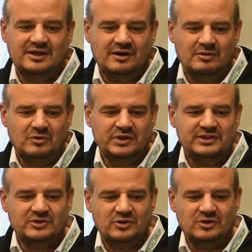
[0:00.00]
A
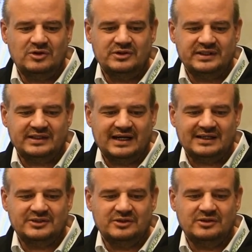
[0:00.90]
monitor on the
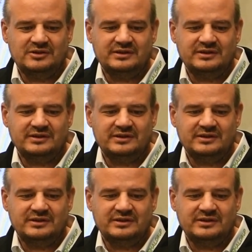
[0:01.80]
tractor